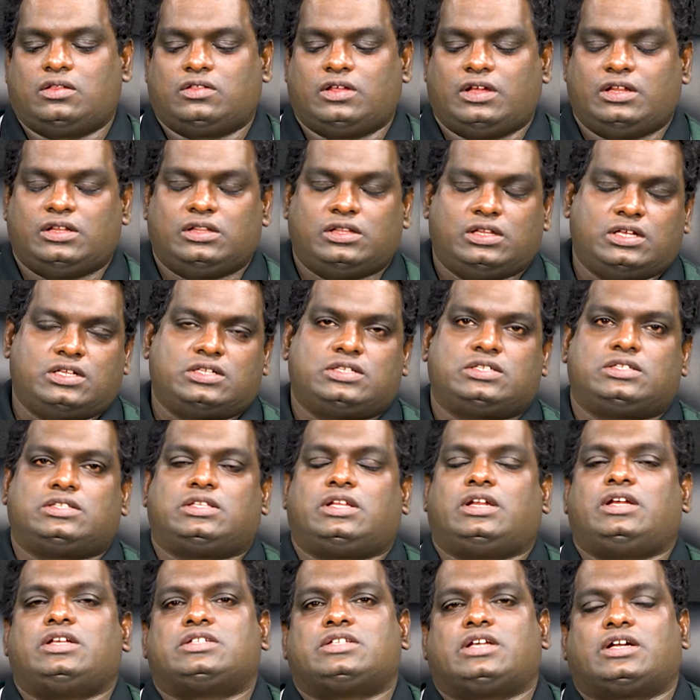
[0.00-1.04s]
So in these
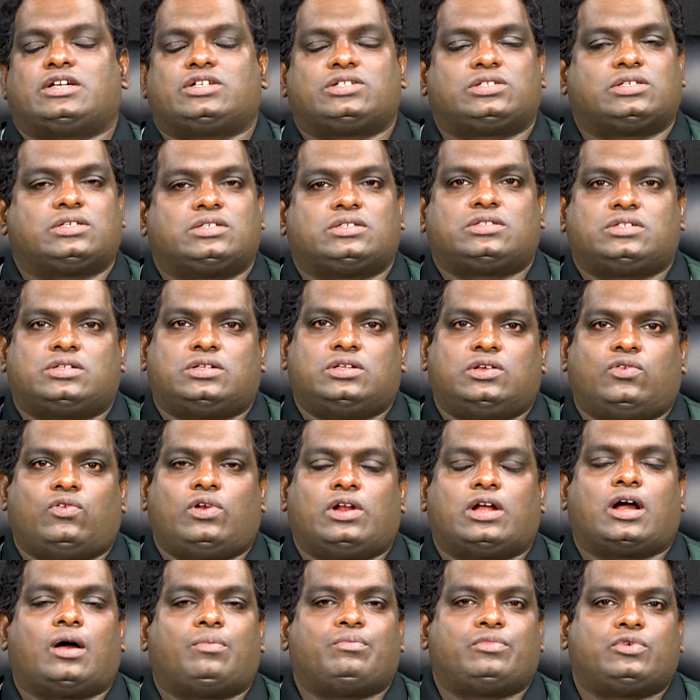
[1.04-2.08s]
three sections you will
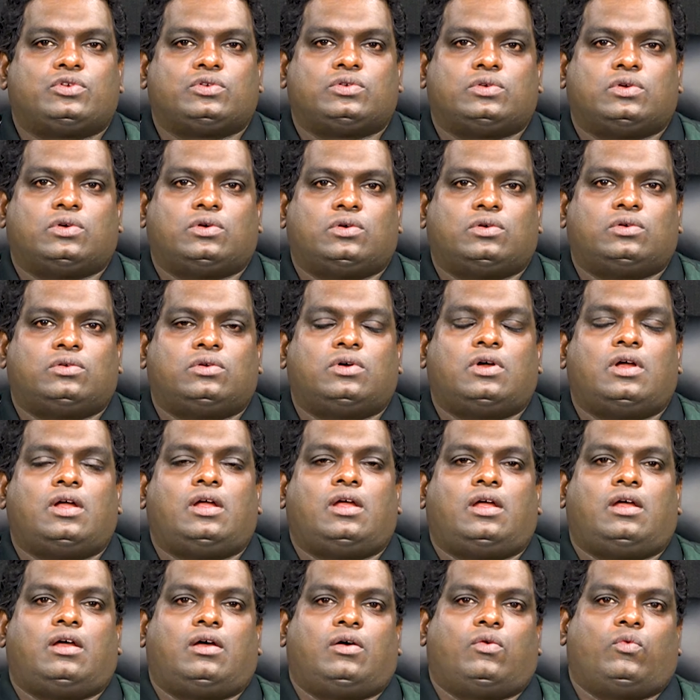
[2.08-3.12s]
come to know
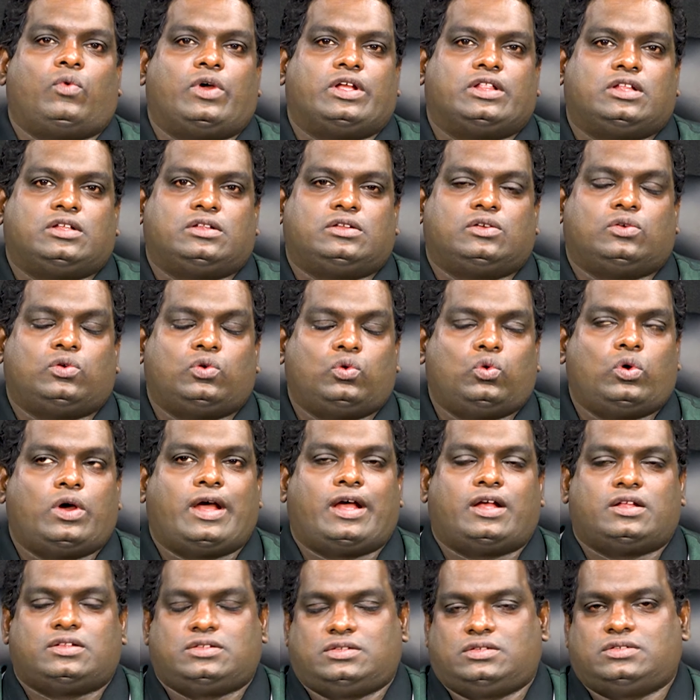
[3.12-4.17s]
whether who
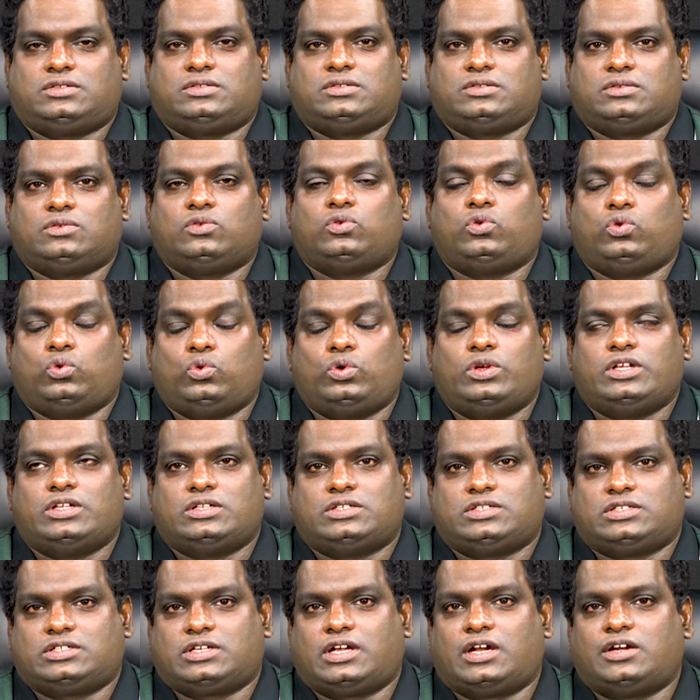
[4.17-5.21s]
has who
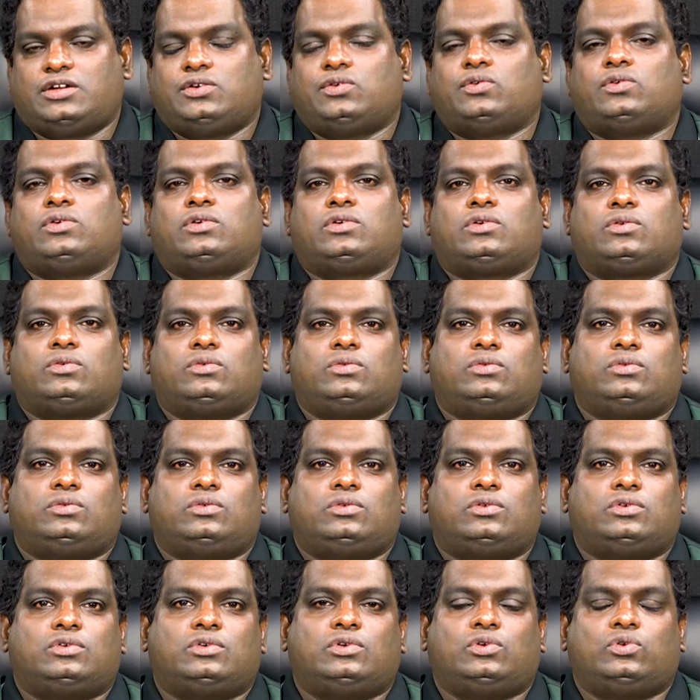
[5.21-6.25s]
is scheduled to
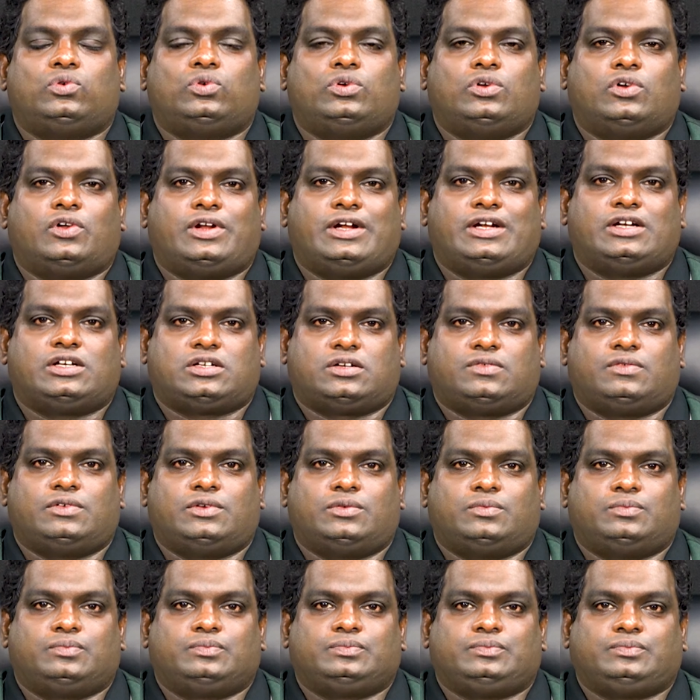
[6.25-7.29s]
do your
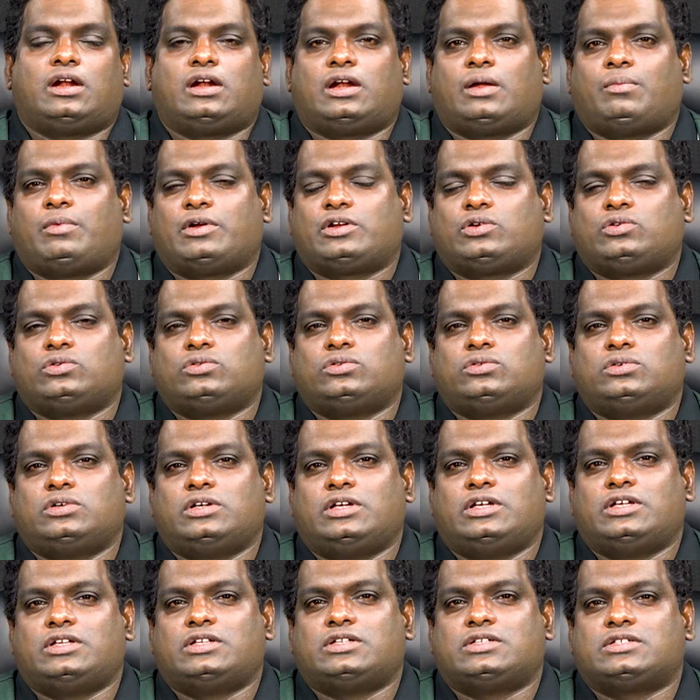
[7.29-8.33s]
interview. Number two
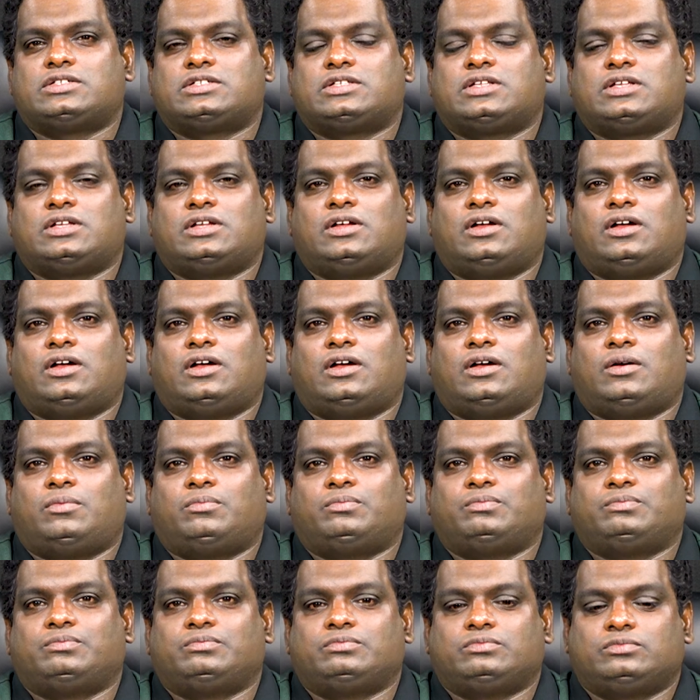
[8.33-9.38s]
is
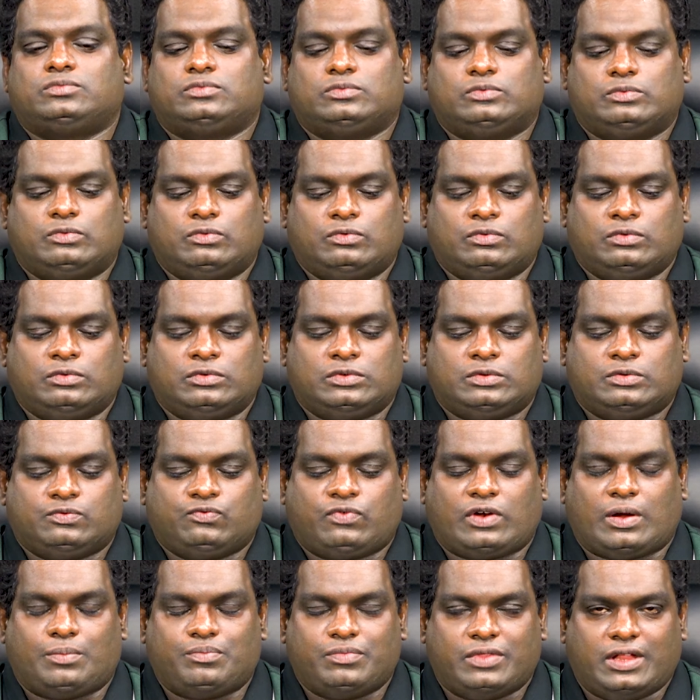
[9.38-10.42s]
um,
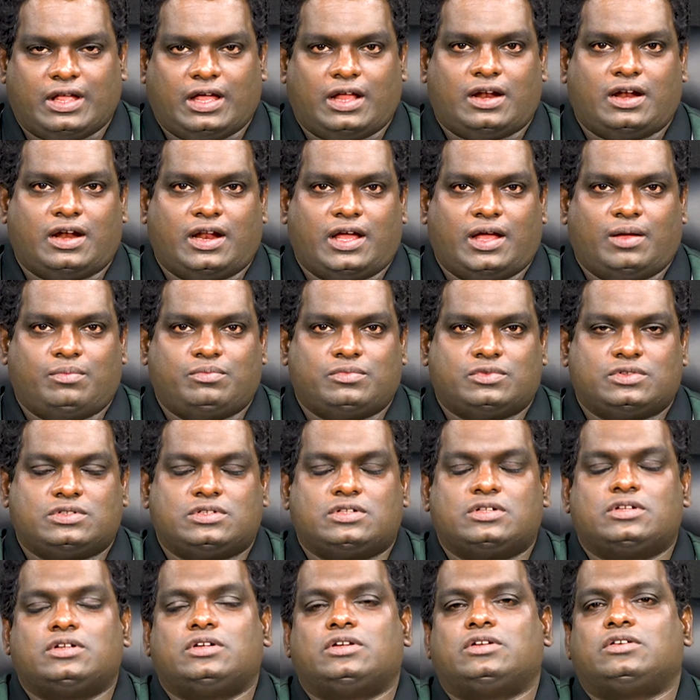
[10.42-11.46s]
from their
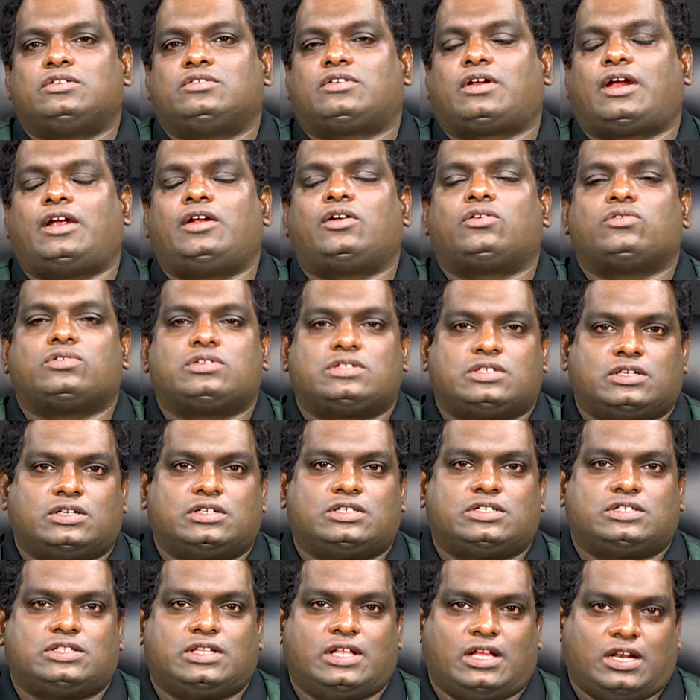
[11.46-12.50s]
names try to
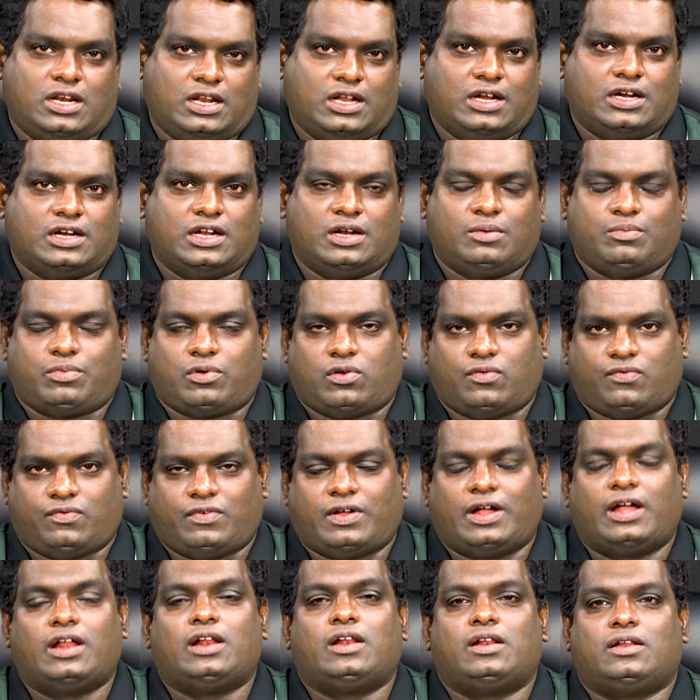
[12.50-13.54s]
search their LinkedIn
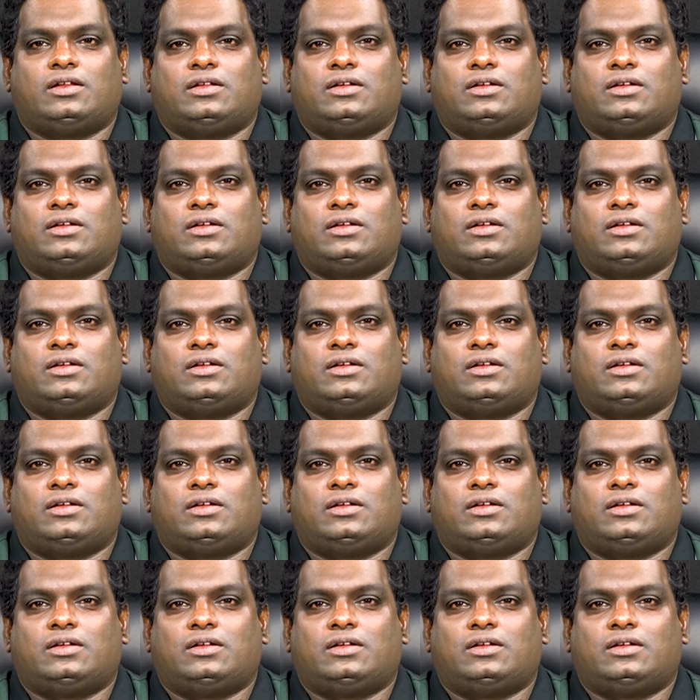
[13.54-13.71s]
profile.